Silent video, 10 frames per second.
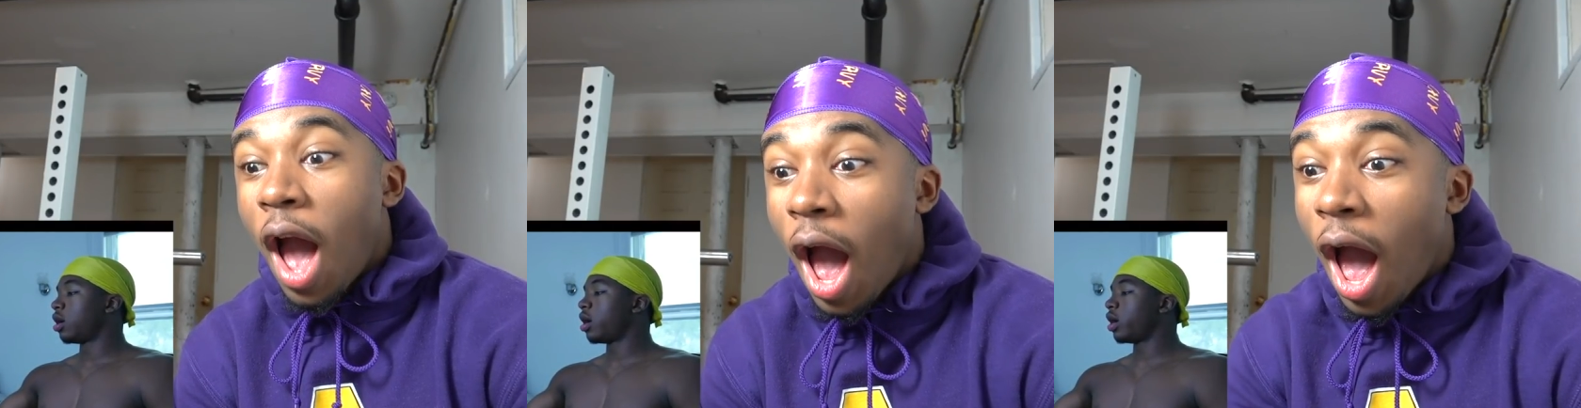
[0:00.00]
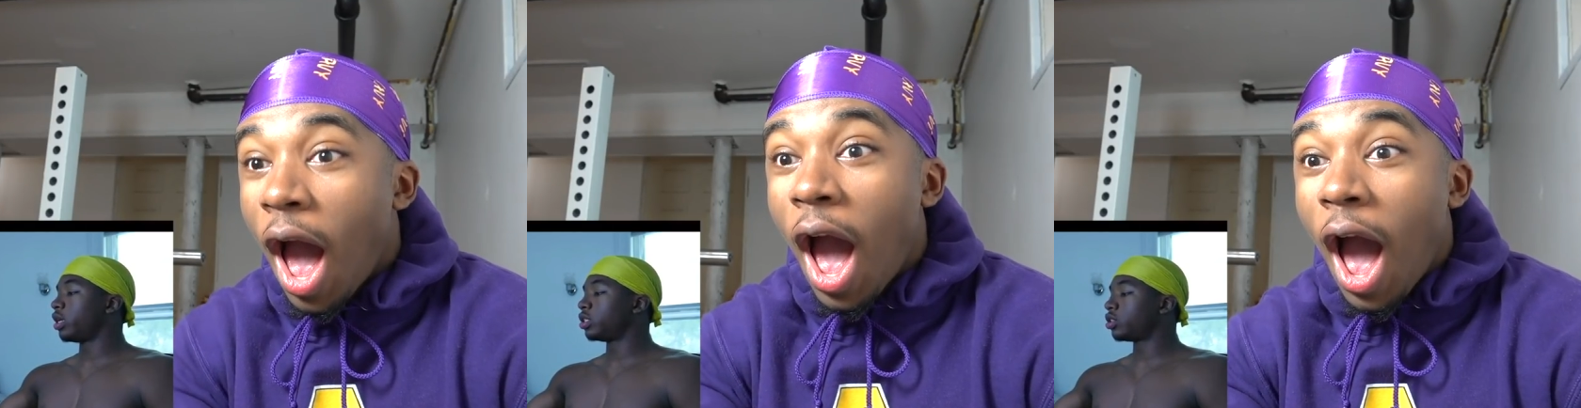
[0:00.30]
Speaker 1: All
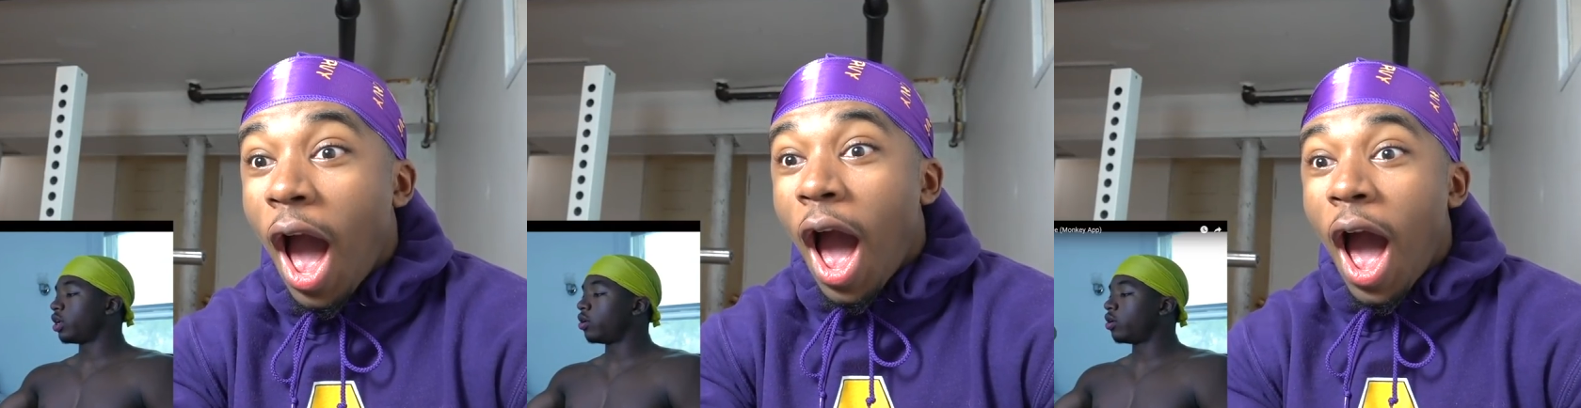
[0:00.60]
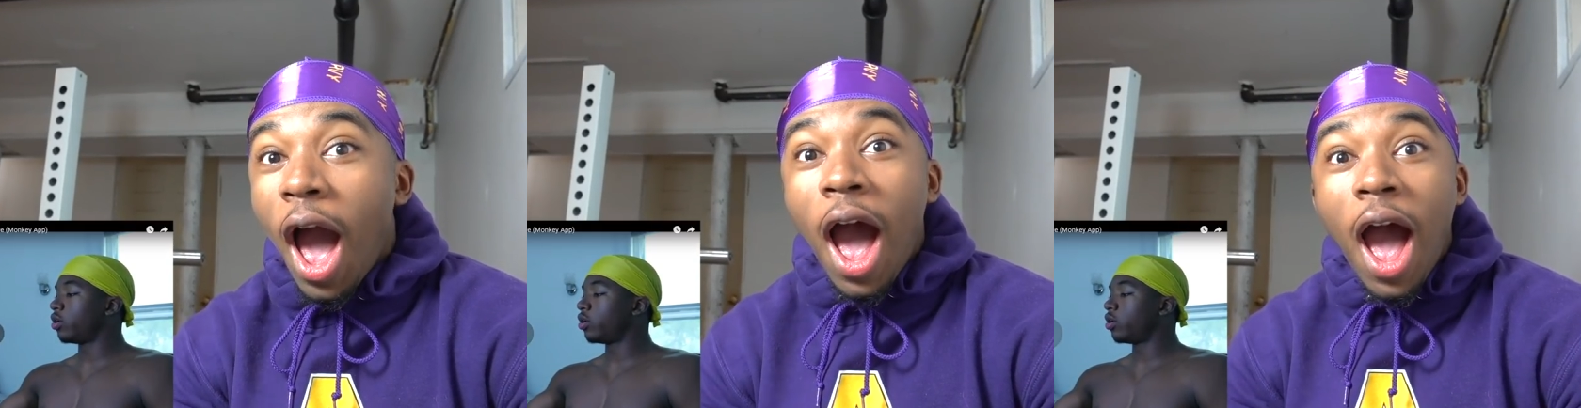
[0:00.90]
right, straight.
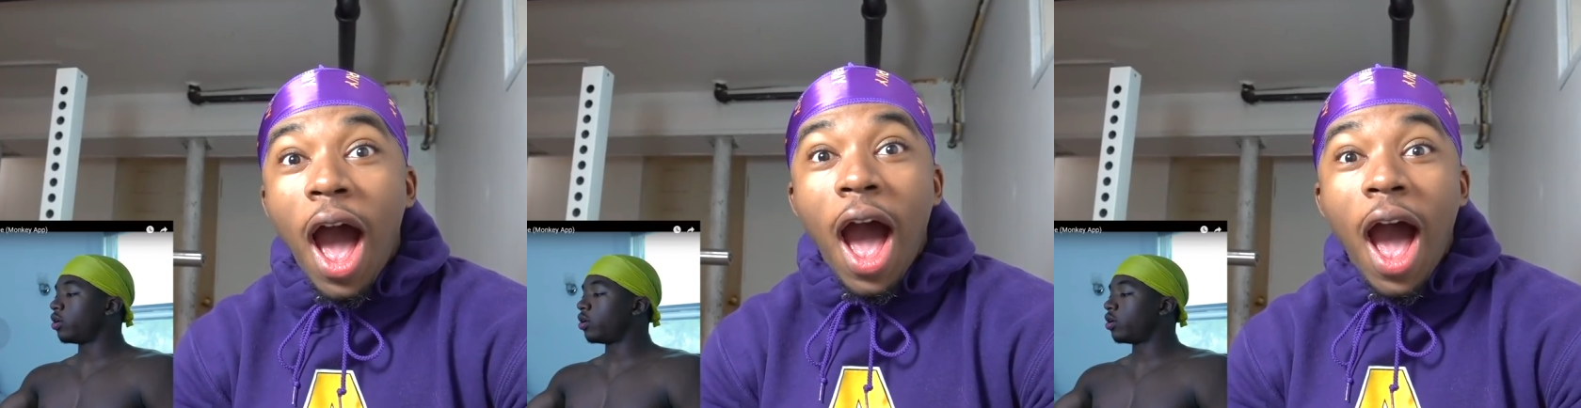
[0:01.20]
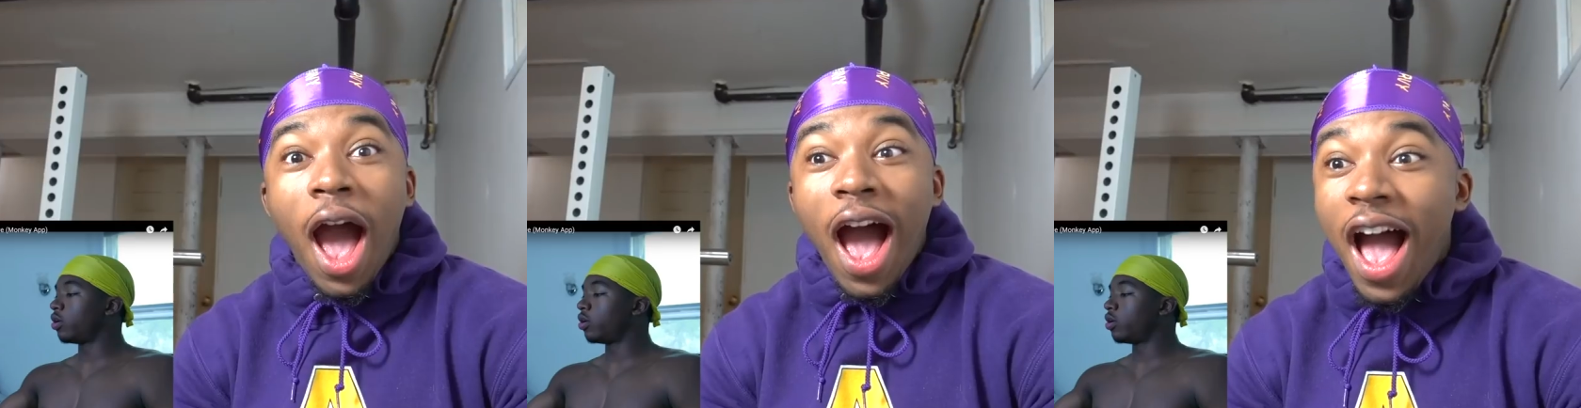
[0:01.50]

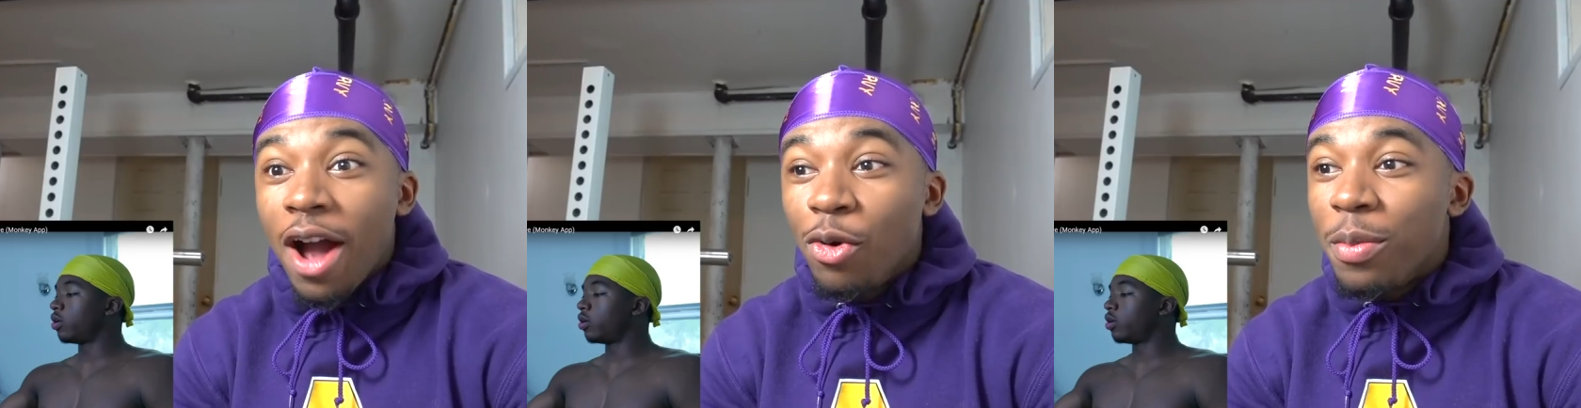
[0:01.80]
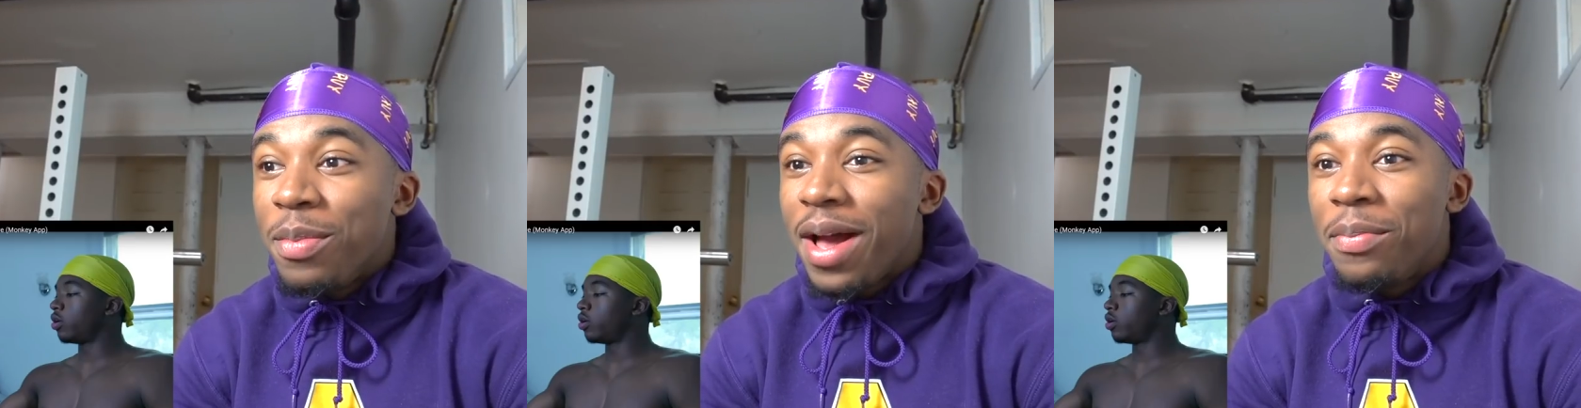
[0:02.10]
I
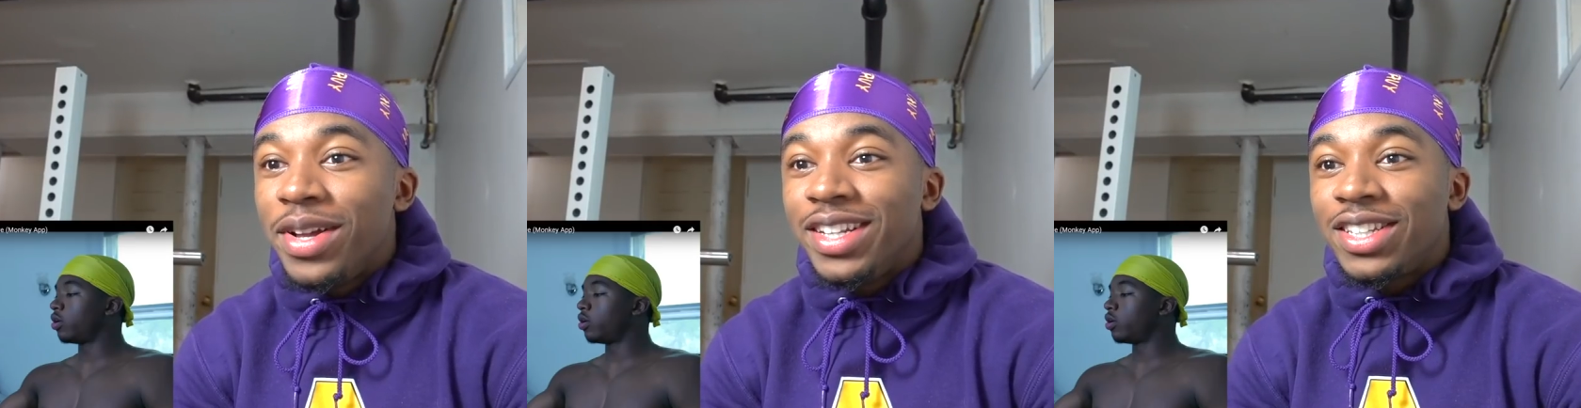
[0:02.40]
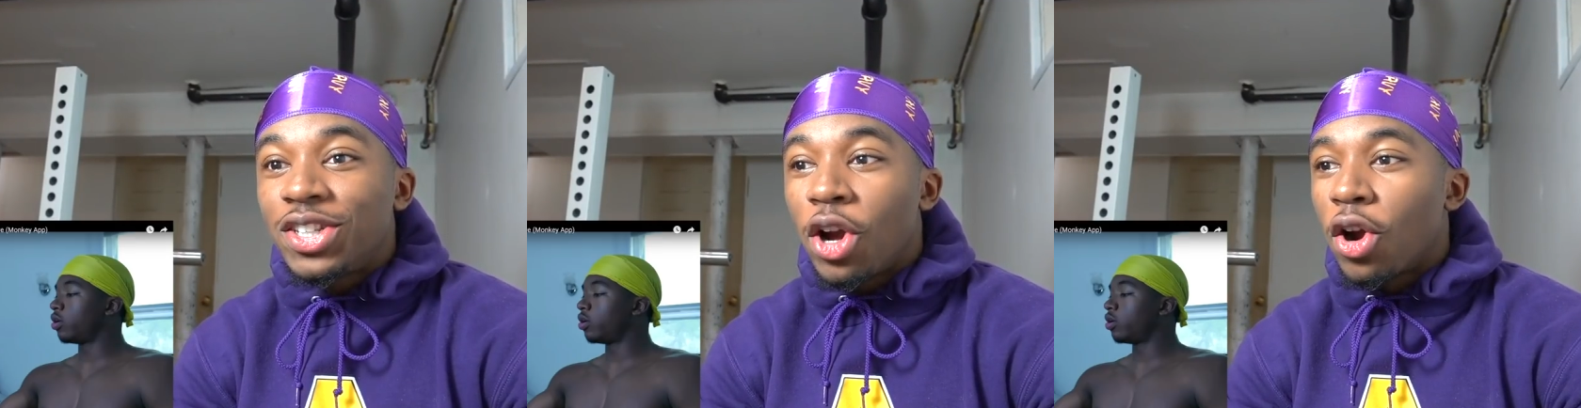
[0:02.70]
remember
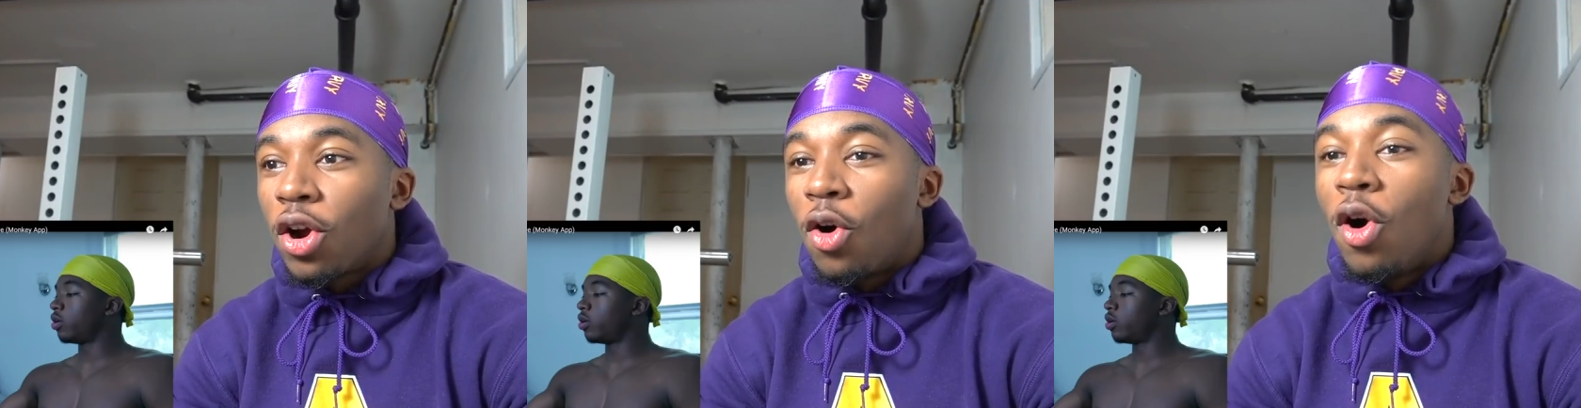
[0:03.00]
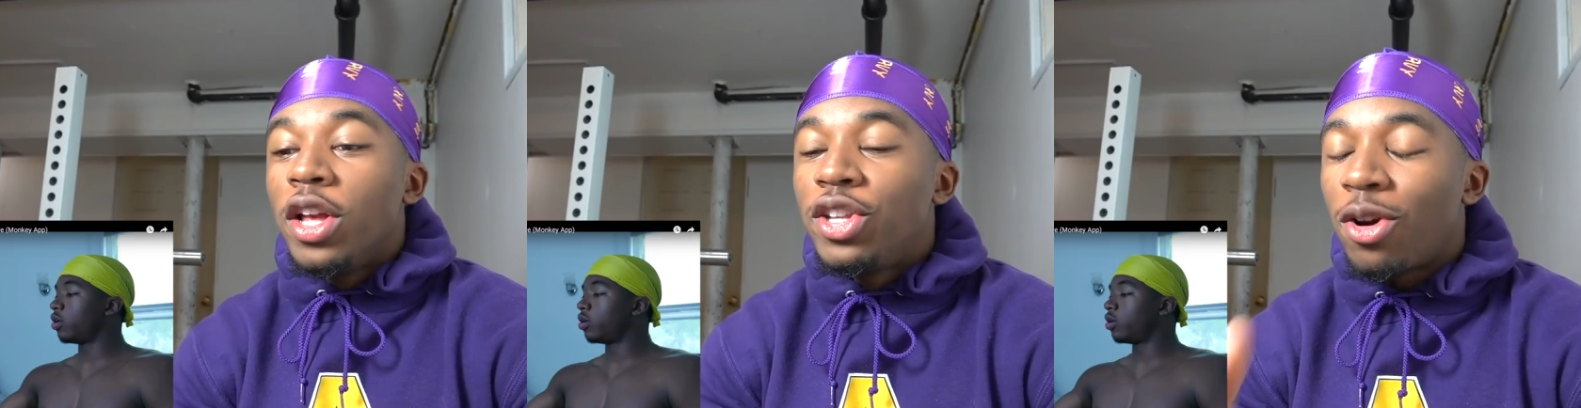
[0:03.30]
this
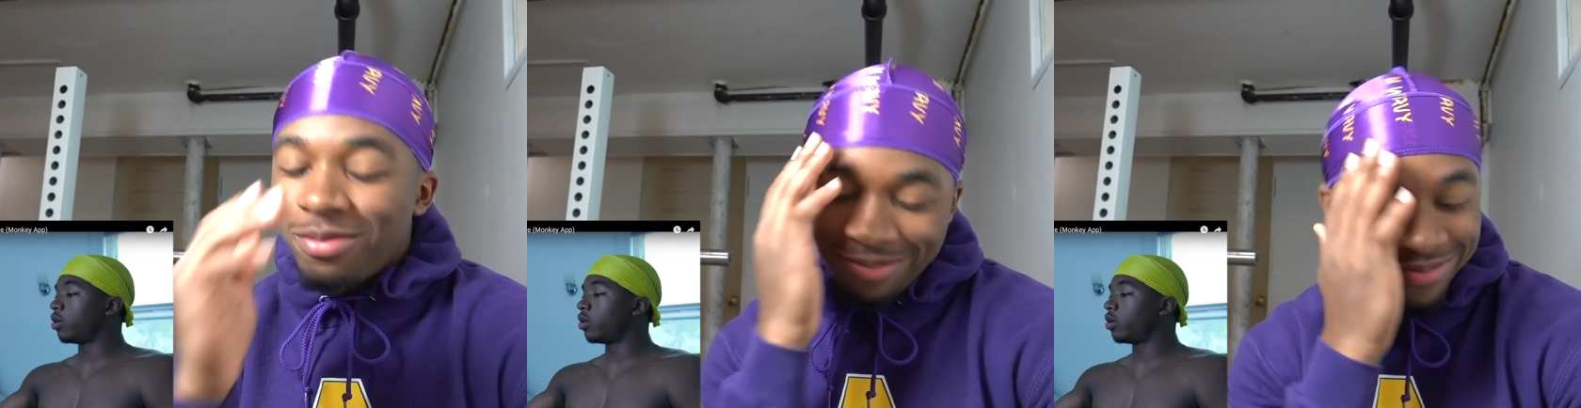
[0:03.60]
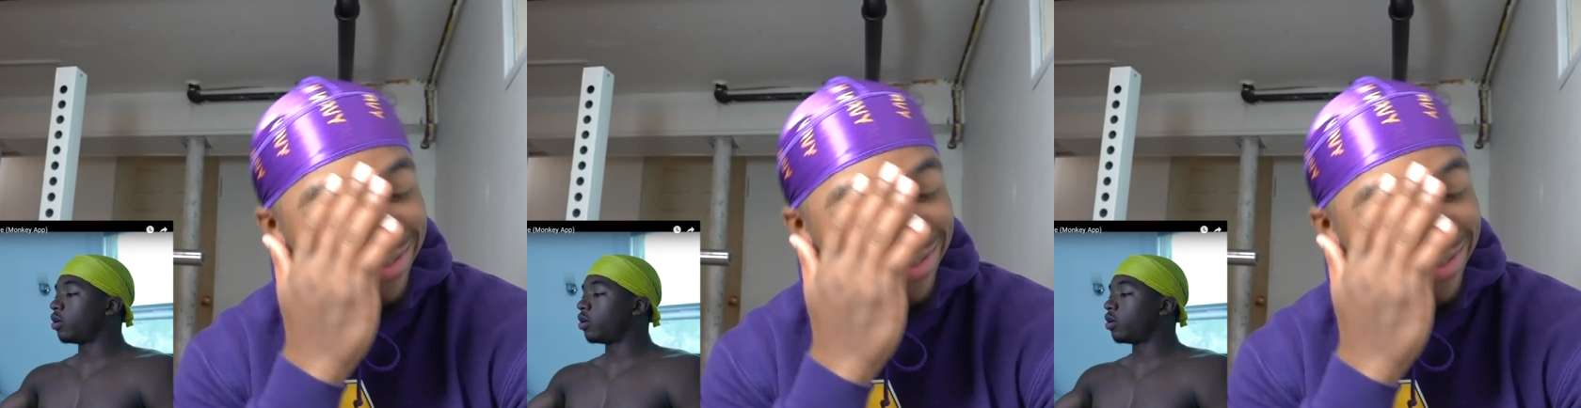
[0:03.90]
girl. Yo,